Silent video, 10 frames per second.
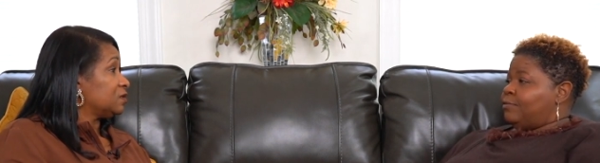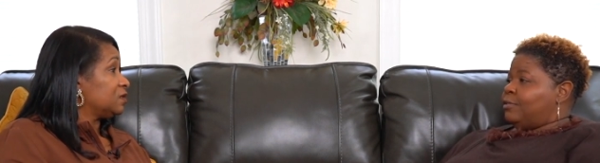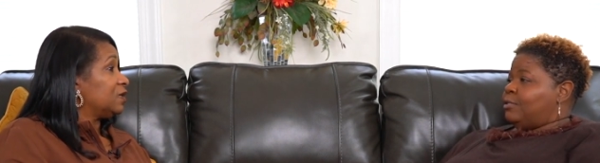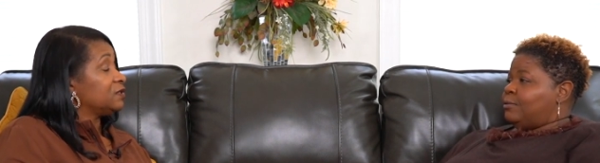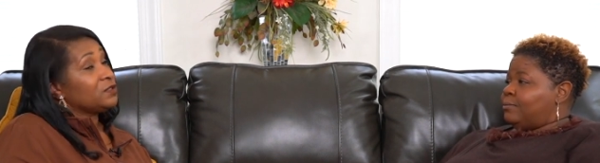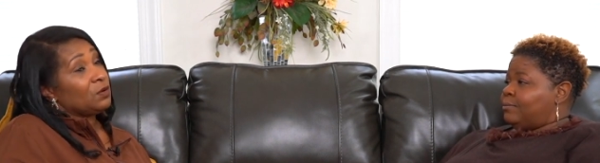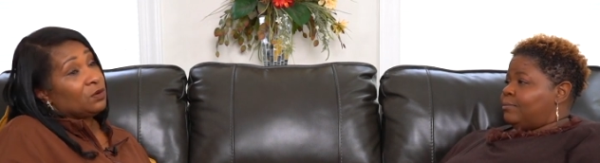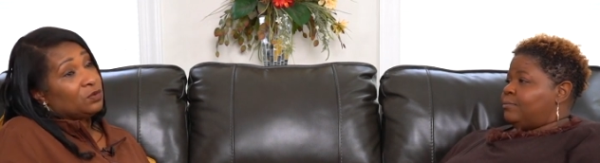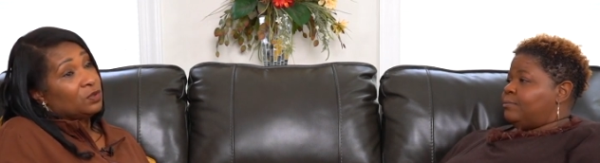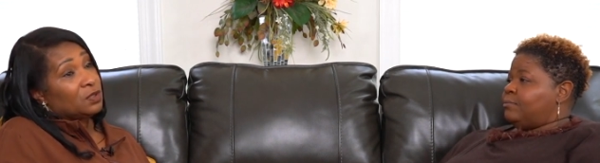Speaker 1: Right.
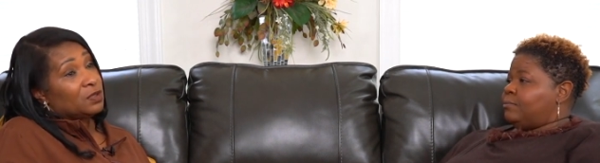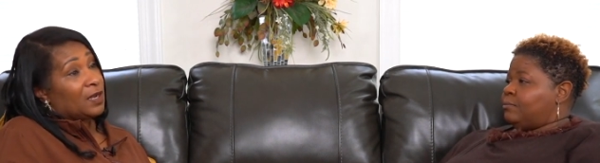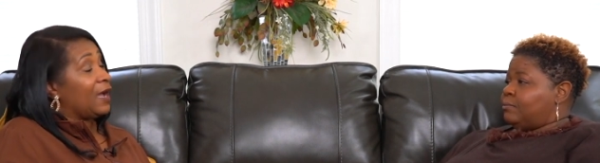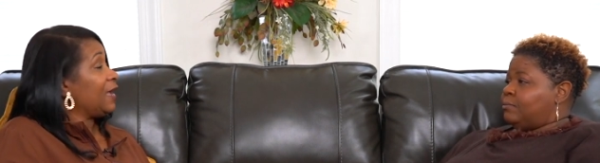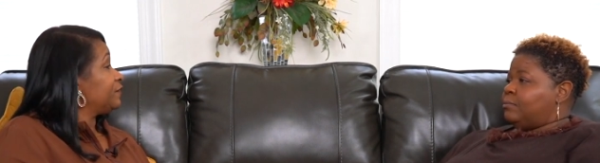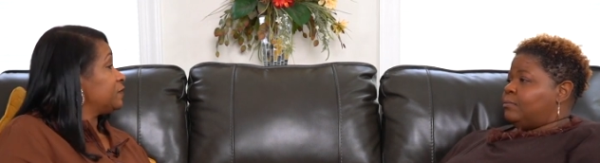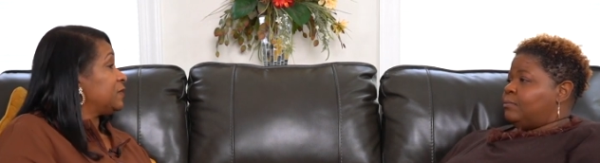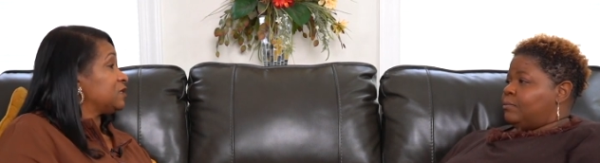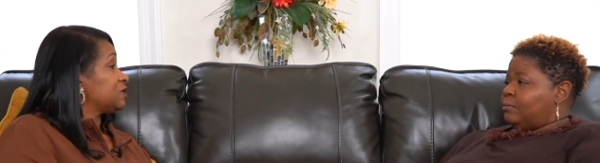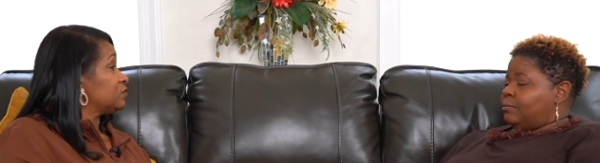So I have to
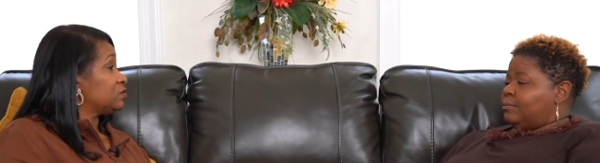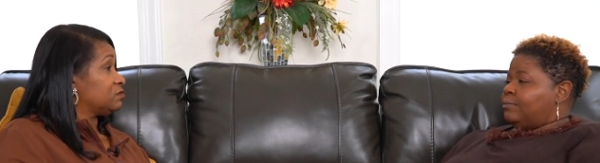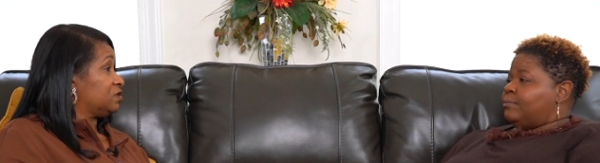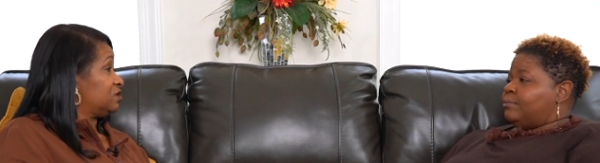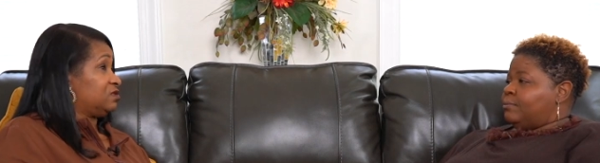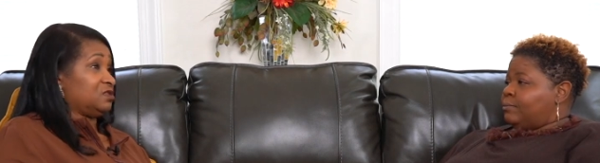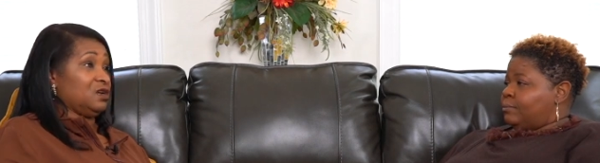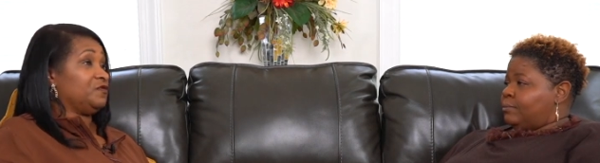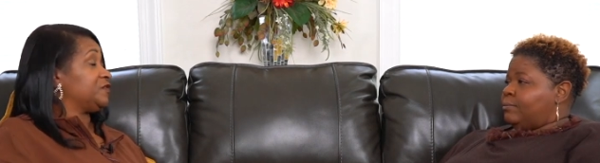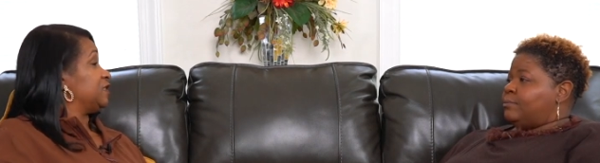make some t-
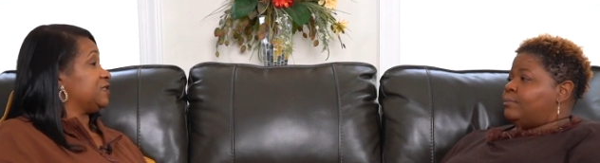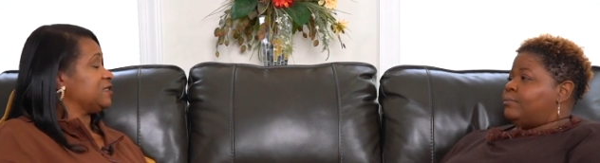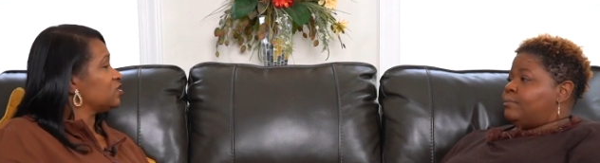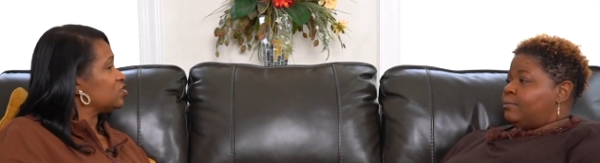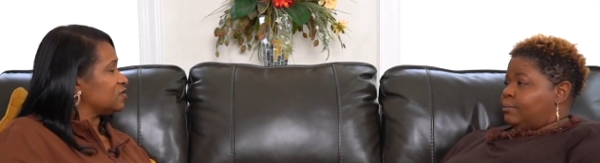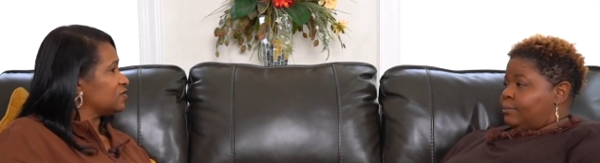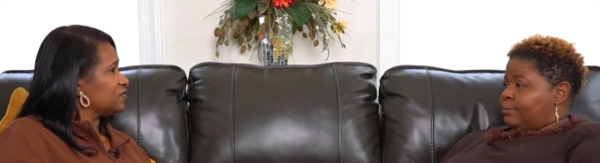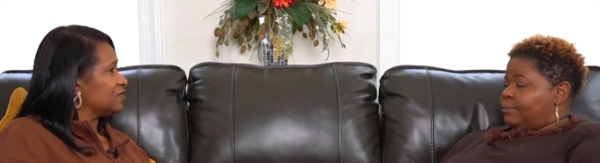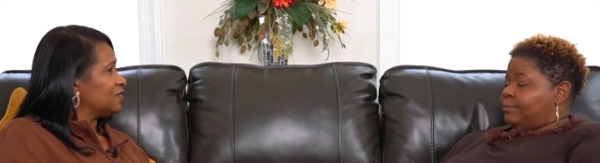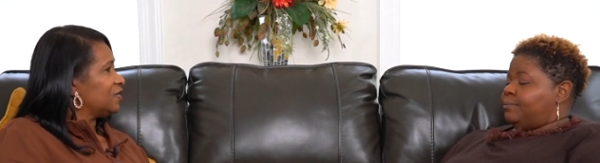tough
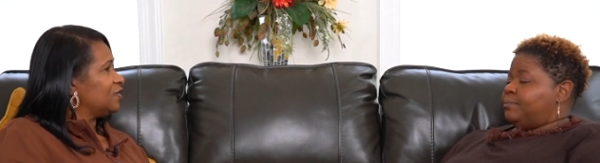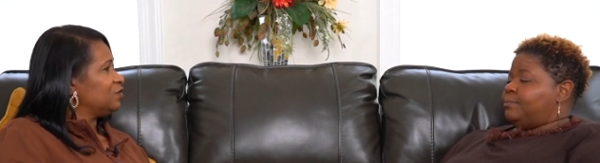decisions, mm-hmm.